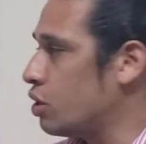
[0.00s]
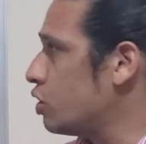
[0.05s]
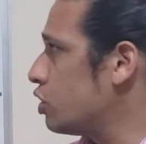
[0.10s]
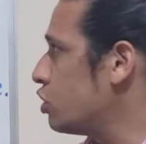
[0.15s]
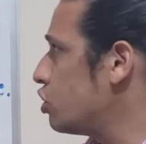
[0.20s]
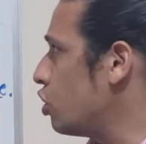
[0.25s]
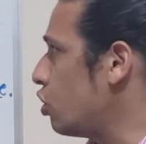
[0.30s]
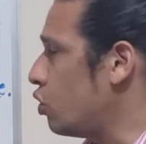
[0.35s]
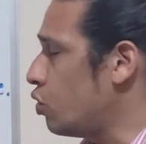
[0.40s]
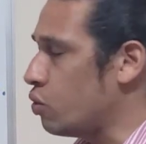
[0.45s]

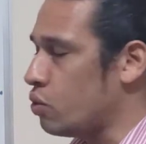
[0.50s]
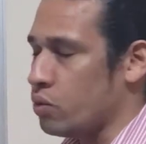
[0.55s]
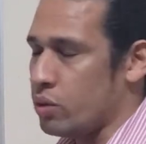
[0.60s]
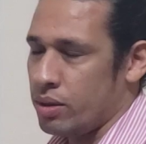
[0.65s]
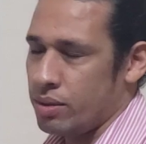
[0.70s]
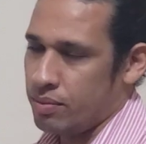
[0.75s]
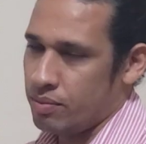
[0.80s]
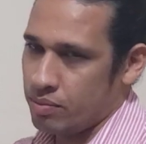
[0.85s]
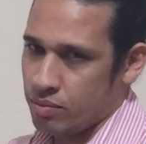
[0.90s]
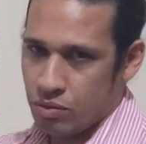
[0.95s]
So
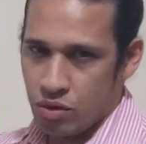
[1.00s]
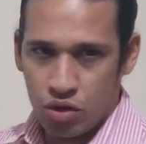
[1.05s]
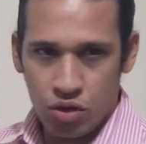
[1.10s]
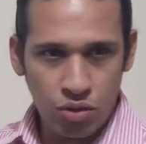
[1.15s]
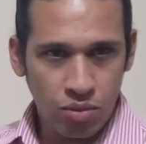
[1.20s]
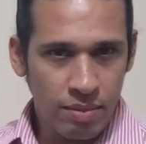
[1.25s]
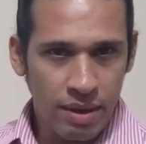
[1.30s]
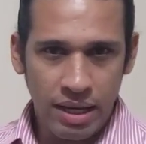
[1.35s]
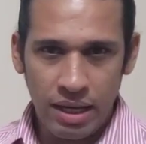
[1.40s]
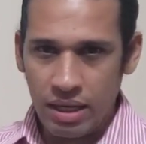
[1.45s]

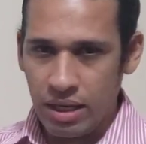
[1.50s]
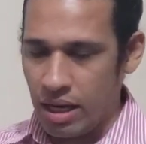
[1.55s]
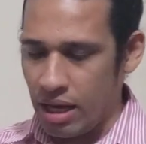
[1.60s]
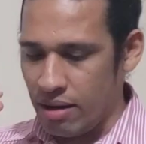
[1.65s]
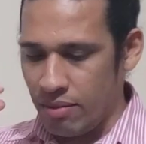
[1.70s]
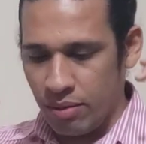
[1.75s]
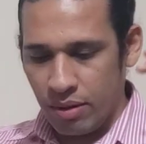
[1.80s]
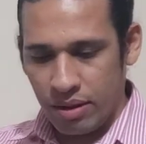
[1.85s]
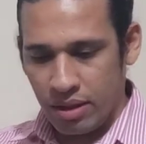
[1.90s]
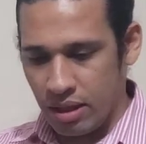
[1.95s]
to make
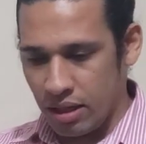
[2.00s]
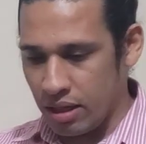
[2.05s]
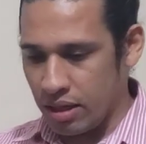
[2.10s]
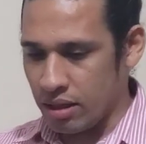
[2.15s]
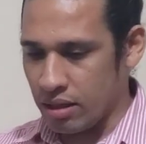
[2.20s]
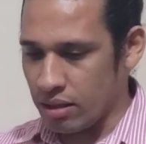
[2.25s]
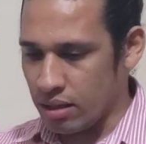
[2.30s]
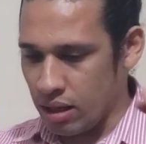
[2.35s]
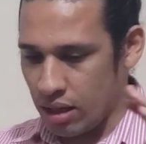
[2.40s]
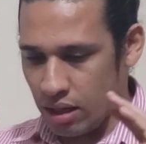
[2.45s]

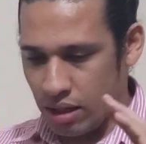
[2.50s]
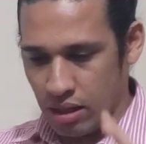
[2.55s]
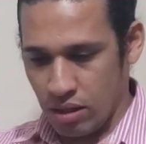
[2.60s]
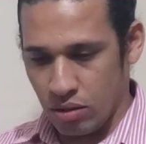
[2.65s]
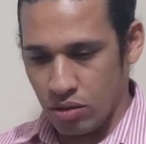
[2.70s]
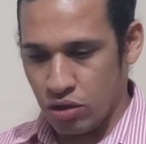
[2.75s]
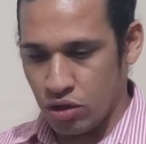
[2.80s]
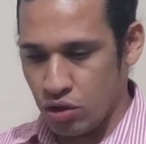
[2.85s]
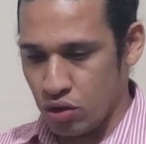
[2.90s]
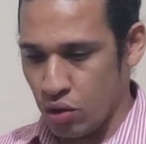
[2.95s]
everything a
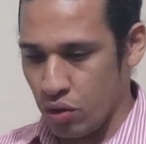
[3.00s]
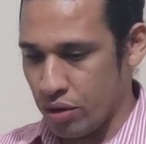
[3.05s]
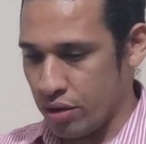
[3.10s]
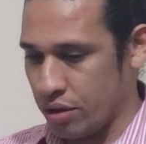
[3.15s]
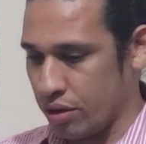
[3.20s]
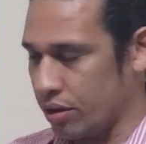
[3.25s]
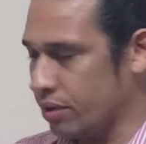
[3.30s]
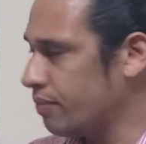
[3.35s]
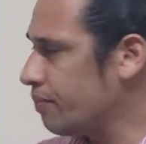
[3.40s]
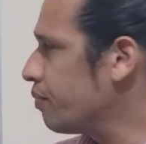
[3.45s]
little
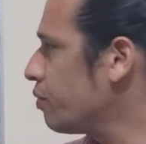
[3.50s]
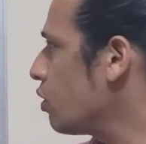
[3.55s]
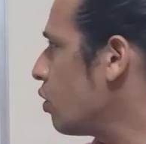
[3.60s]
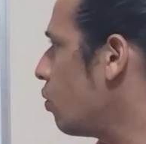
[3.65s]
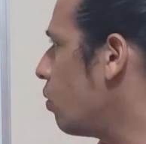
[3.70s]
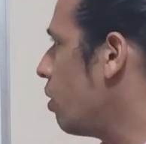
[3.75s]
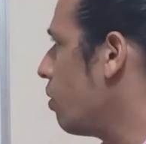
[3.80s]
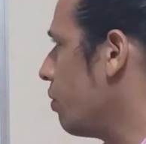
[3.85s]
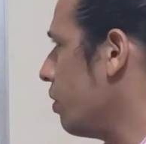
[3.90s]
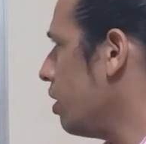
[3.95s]
shorter,
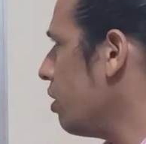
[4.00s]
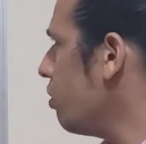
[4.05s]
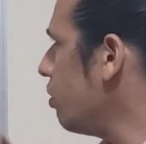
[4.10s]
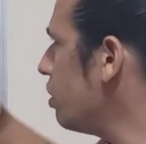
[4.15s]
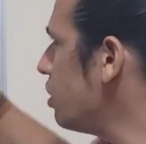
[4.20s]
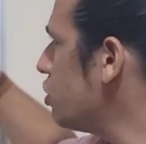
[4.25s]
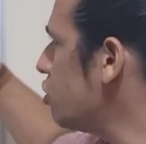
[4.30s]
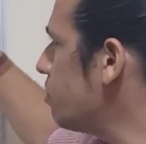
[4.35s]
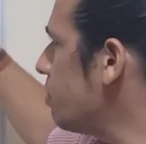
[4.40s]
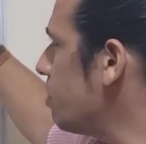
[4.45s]
what we're
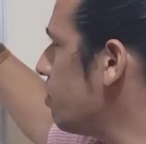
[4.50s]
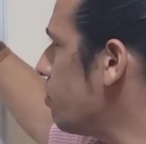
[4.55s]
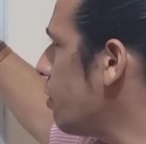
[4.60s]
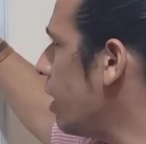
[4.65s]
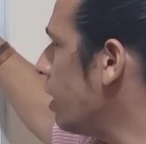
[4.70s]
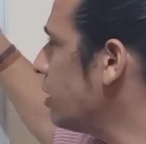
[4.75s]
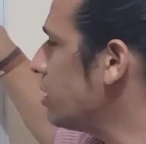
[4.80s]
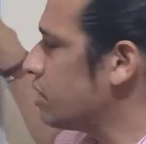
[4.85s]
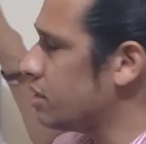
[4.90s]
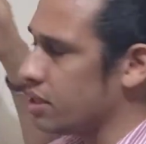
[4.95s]
going to be
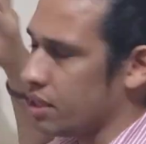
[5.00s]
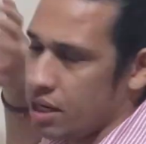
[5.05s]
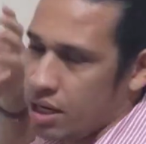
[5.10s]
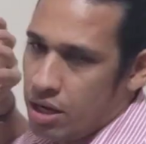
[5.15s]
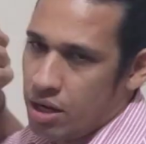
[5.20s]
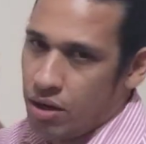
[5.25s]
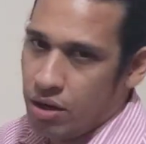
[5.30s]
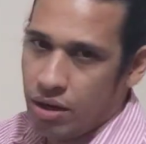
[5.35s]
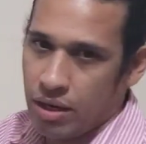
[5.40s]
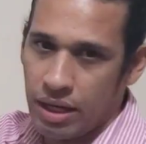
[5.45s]
practicing
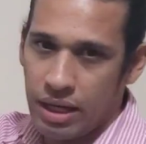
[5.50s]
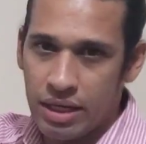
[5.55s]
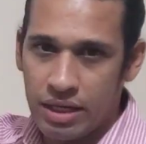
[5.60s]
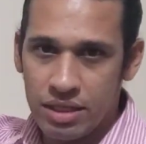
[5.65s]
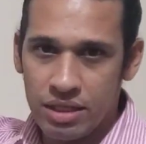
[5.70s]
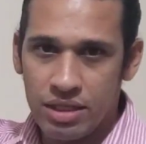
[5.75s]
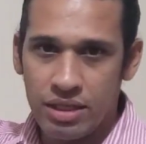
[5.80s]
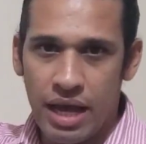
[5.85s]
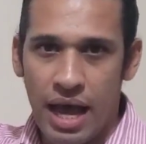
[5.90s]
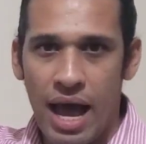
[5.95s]
here
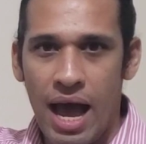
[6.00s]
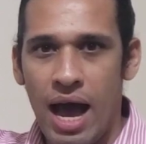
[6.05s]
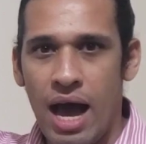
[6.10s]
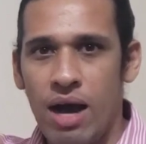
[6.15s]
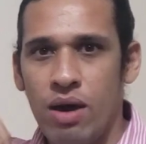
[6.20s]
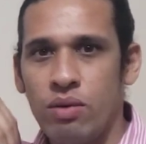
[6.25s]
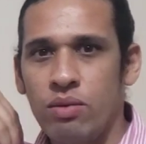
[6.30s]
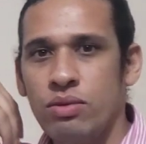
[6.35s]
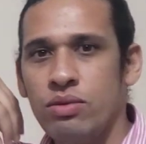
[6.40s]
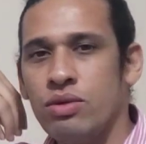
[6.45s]
is
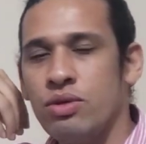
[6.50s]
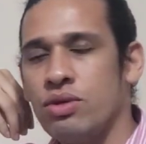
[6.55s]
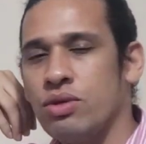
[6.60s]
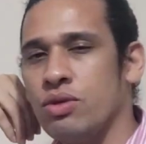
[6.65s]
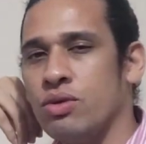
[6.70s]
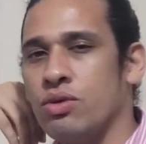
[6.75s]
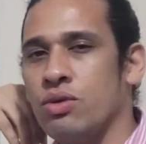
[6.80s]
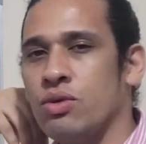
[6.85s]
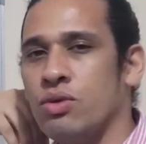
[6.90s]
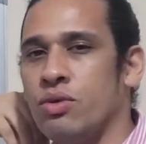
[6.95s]
how
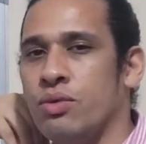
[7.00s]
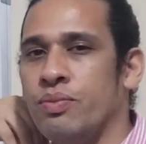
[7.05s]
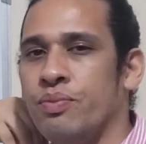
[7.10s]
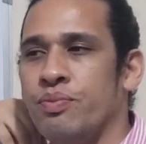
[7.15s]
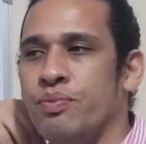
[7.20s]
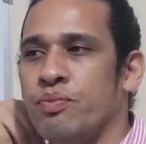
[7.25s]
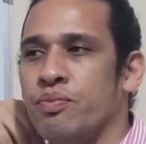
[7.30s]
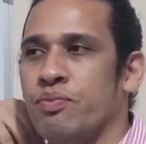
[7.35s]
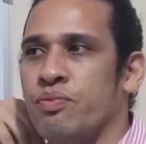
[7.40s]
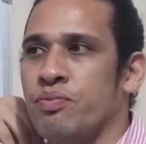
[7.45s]
to
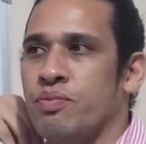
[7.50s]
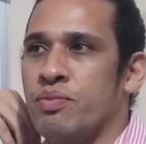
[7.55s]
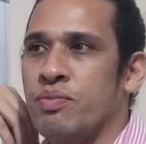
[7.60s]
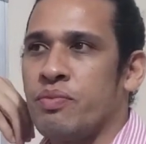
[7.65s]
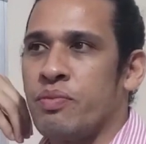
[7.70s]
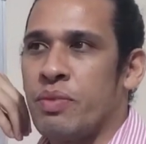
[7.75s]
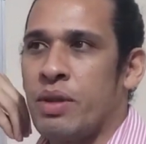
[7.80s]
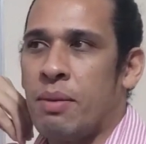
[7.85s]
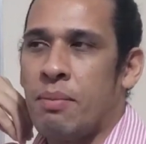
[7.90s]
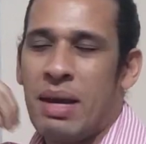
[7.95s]

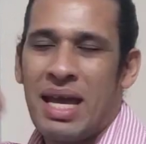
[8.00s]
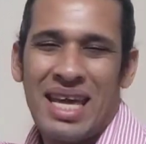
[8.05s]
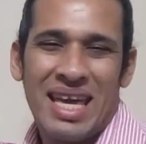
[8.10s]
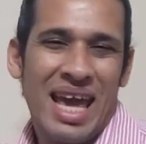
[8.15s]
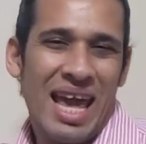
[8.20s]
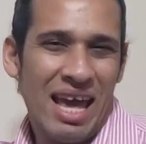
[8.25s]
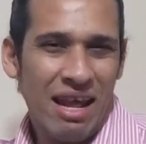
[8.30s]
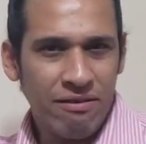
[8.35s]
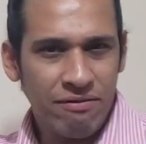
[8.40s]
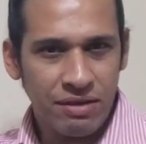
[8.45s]

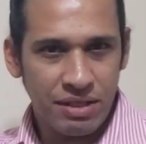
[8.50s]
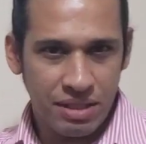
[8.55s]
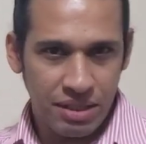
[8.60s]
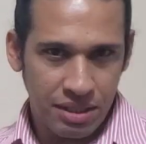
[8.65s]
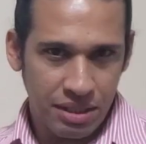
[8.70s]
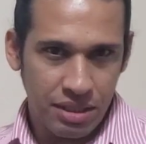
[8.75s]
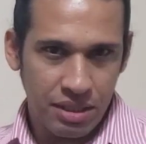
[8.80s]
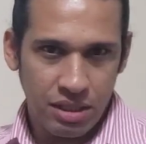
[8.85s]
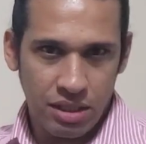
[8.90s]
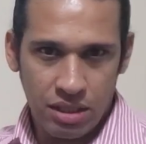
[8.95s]
make
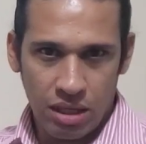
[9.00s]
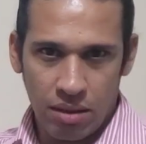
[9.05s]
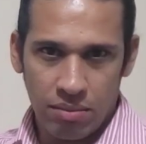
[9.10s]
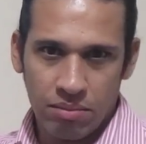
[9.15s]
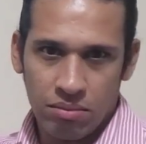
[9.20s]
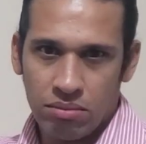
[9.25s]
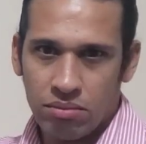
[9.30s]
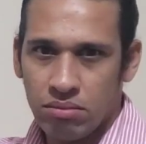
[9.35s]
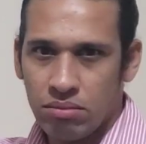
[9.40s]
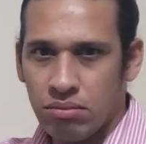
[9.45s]
emphasis in
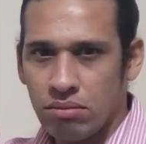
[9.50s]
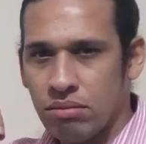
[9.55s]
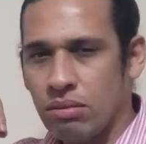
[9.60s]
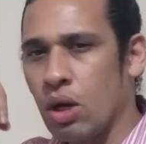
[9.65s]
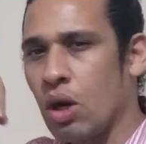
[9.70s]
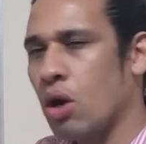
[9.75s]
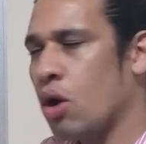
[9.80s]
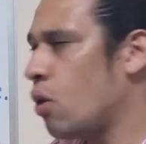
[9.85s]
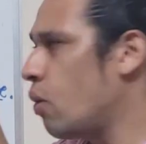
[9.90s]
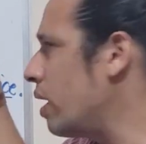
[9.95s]
some
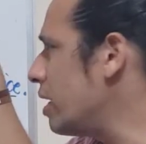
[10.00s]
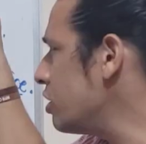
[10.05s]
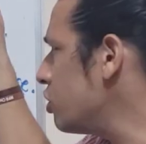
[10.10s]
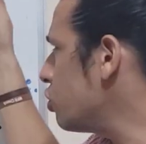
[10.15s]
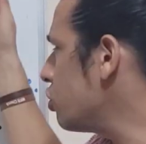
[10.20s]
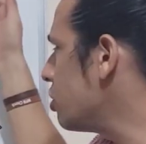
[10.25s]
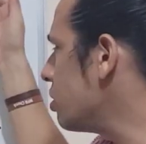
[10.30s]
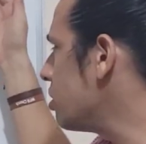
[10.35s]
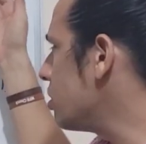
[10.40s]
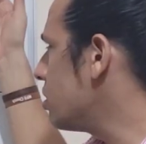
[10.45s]

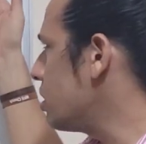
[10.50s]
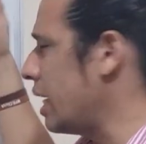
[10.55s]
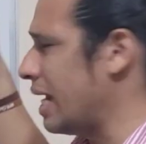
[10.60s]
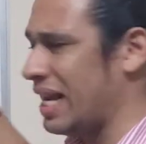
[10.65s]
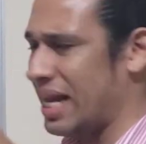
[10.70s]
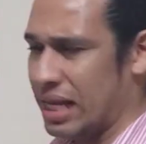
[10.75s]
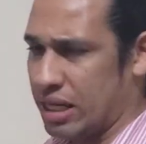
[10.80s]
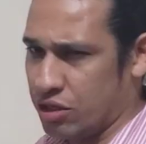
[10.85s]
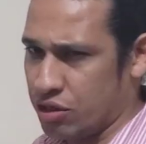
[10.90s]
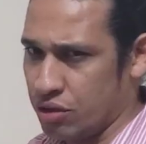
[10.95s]
questions
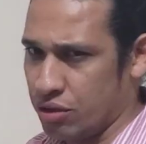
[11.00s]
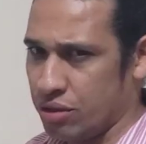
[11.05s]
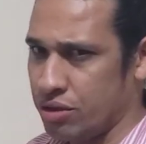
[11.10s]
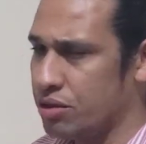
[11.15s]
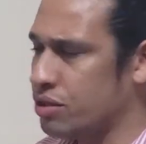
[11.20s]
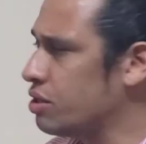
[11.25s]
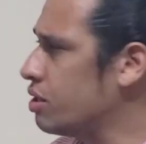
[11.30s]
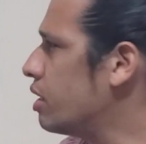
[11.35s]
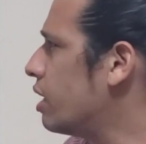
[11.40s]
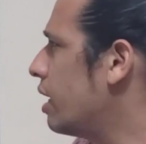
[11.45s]
and
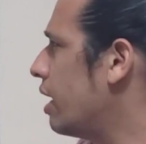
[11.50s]
answers.